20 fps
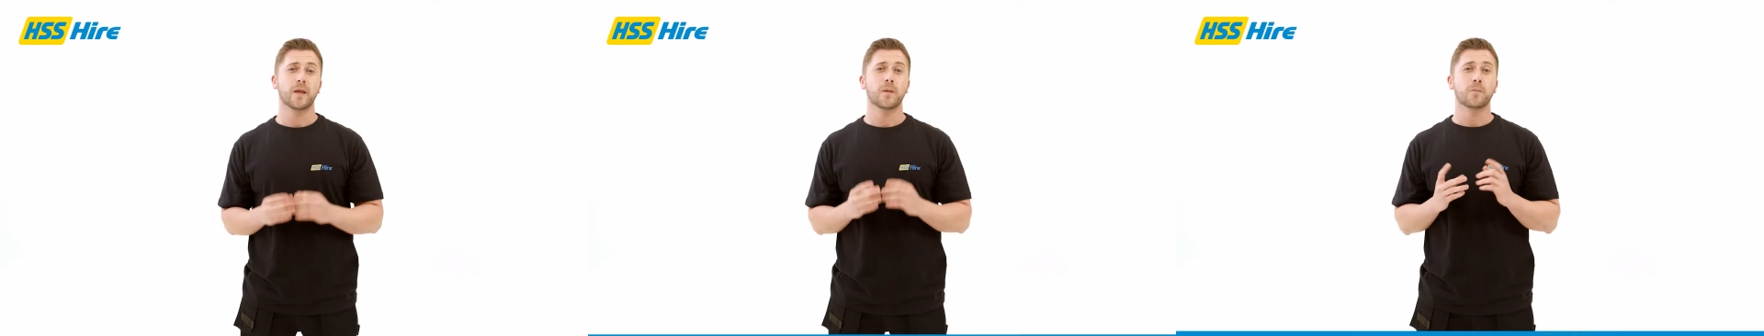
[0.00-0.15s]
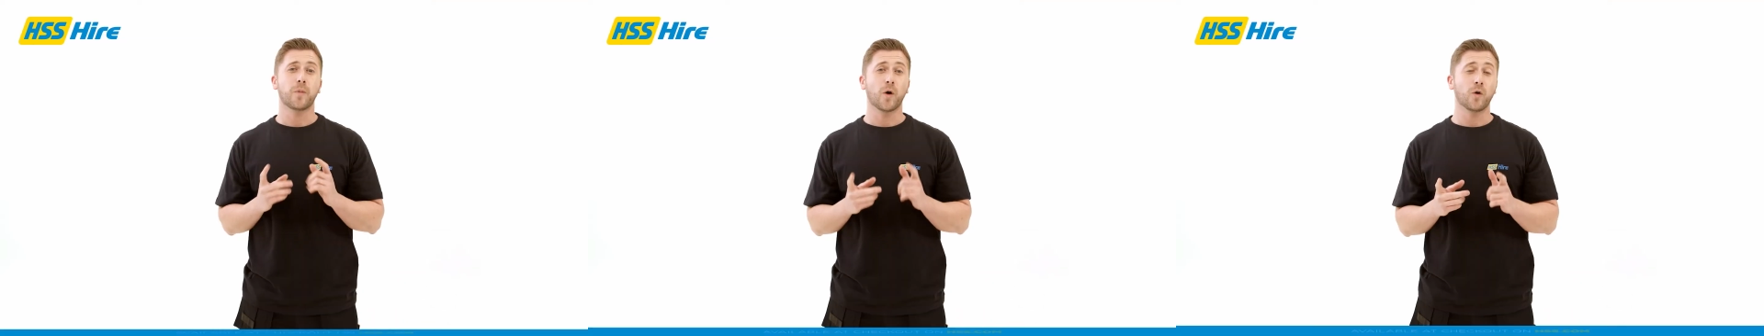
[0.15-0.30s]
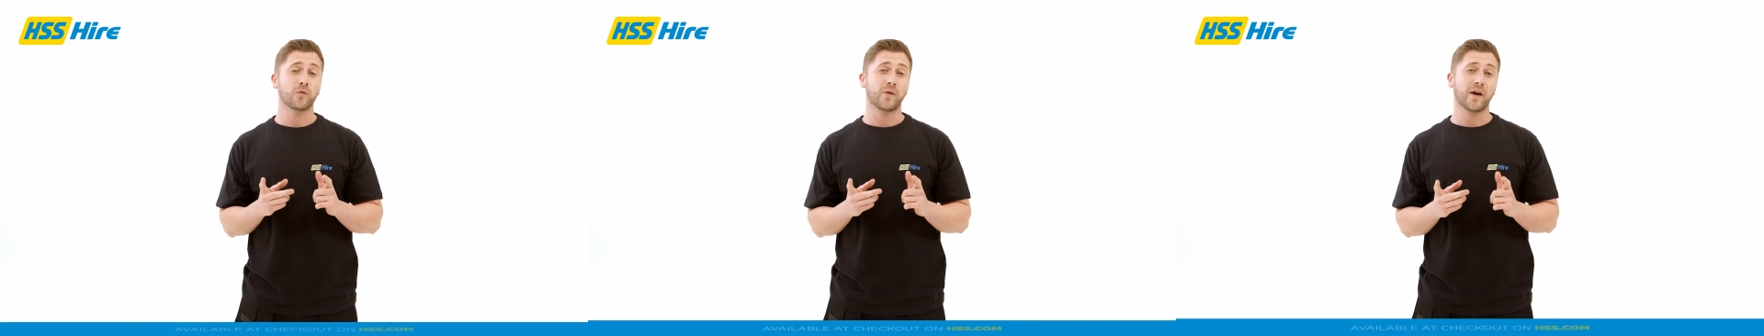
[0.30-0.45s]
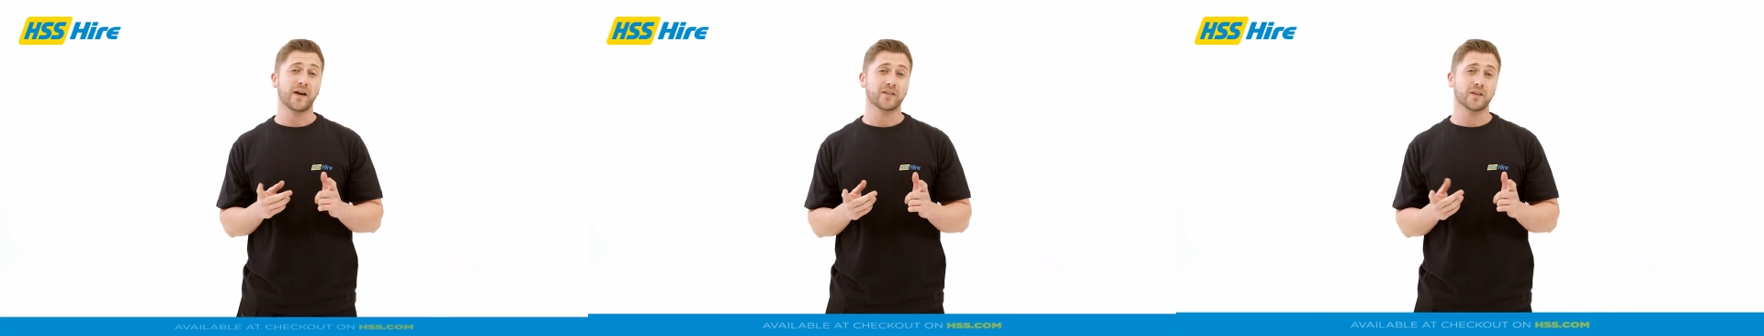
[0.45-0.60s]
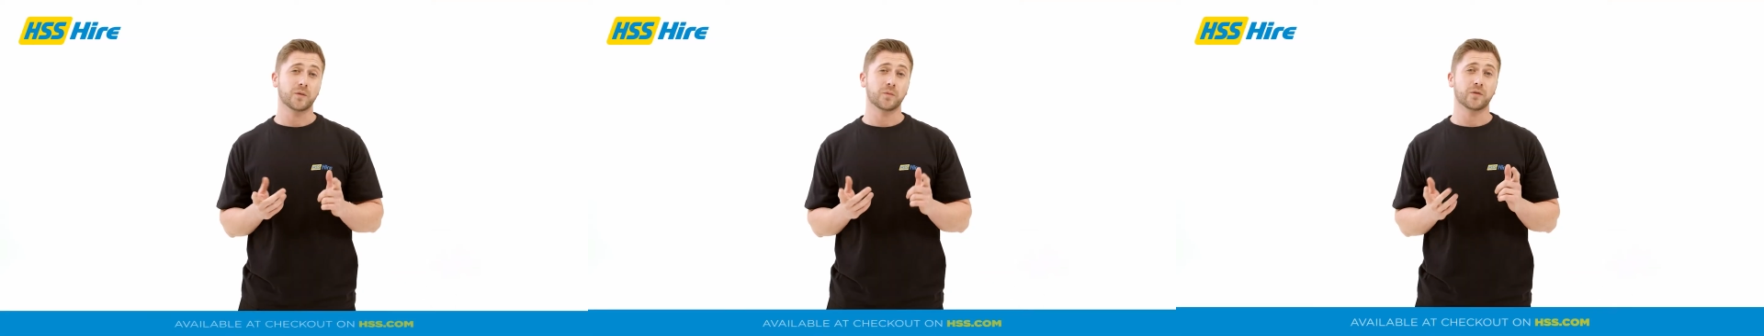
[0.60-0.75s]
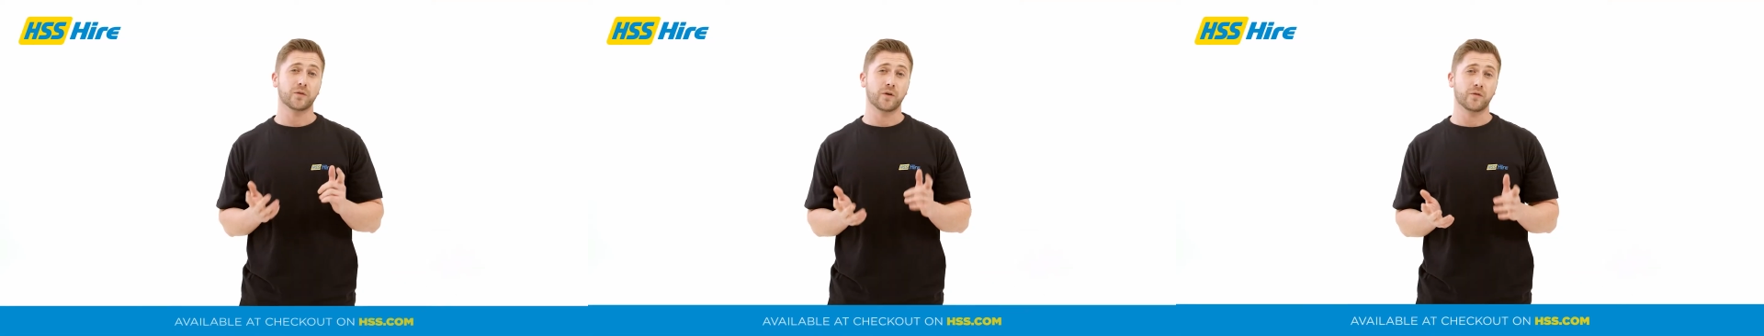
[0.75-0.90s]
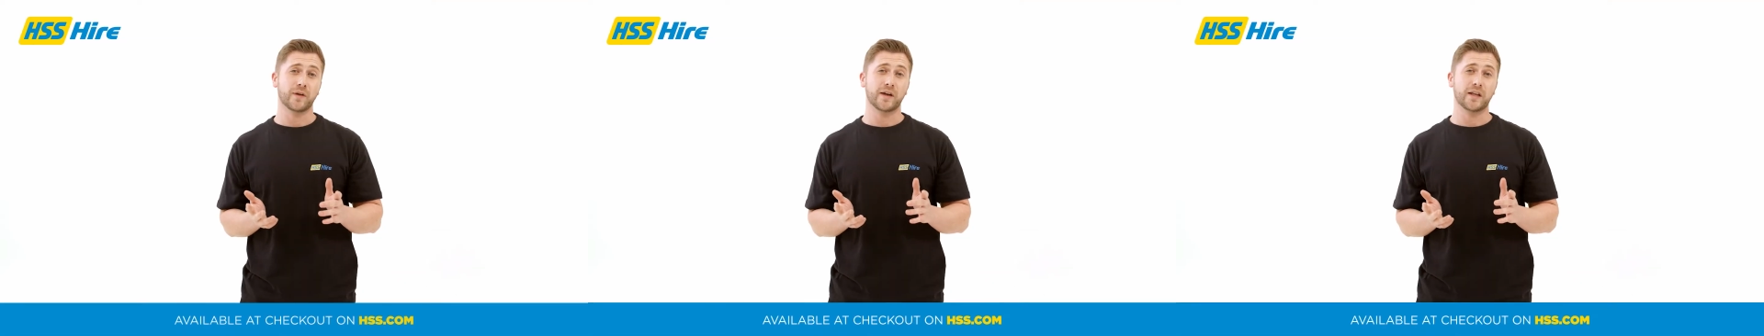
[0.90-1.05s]
Both items
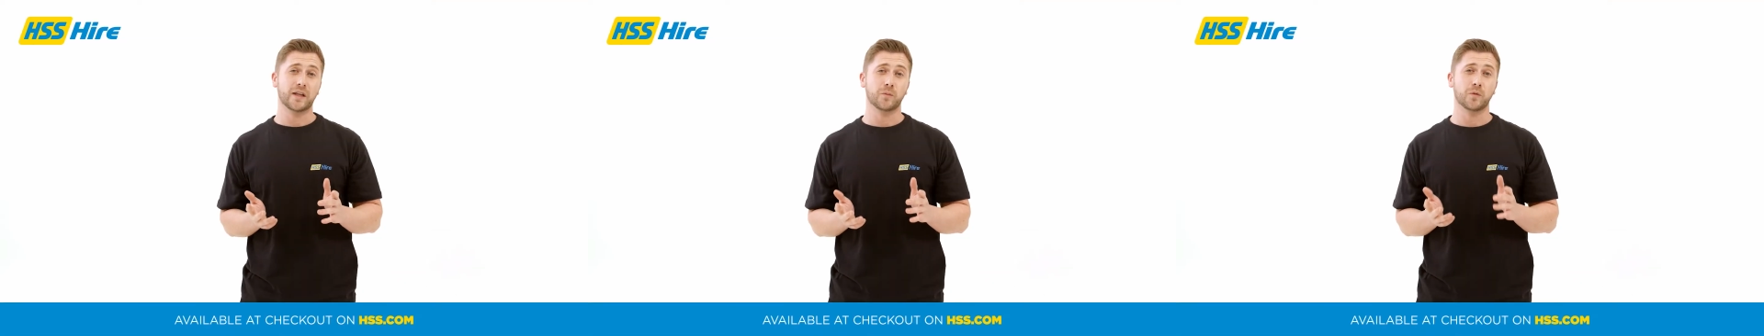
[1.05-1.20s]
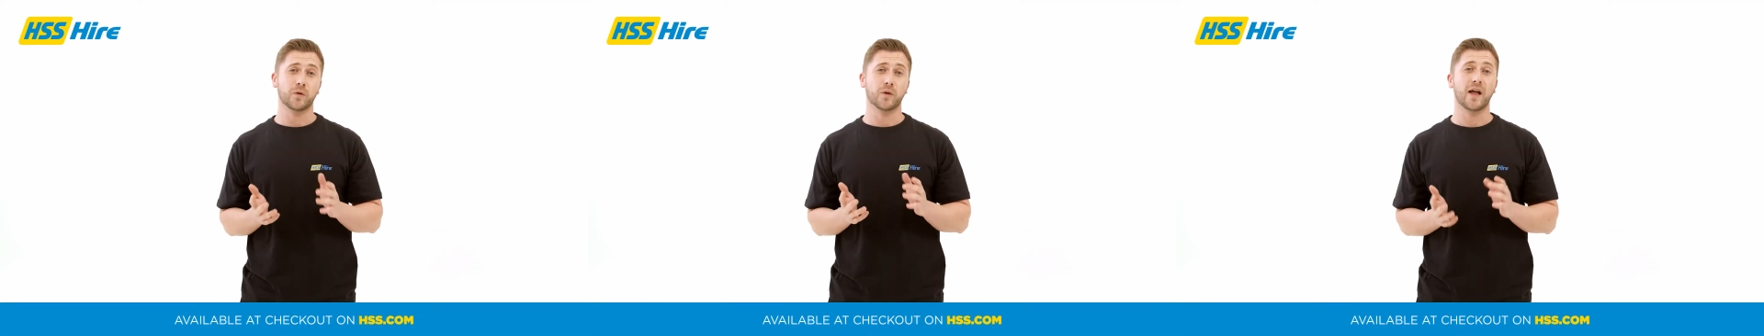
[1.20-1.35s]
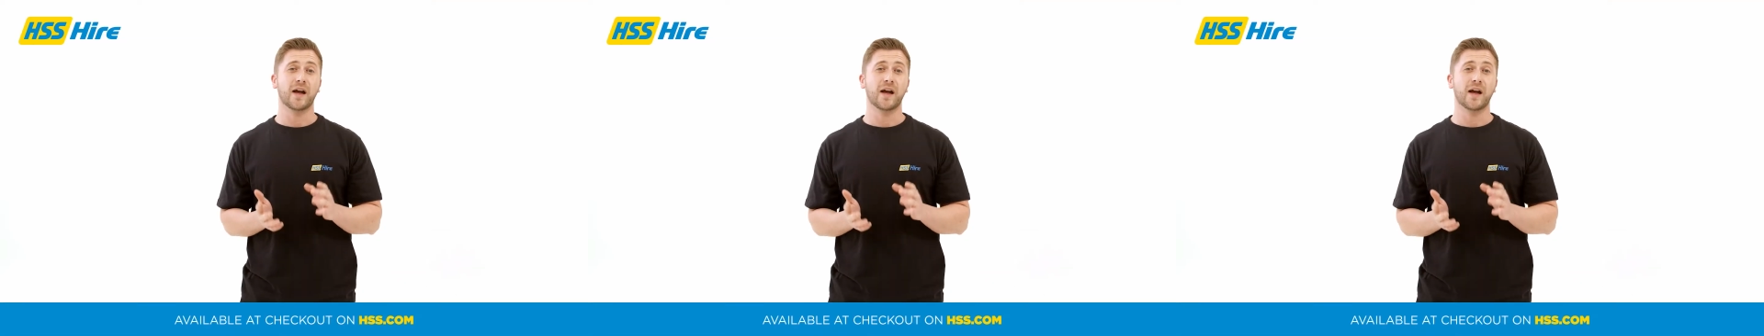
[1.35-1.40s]
are available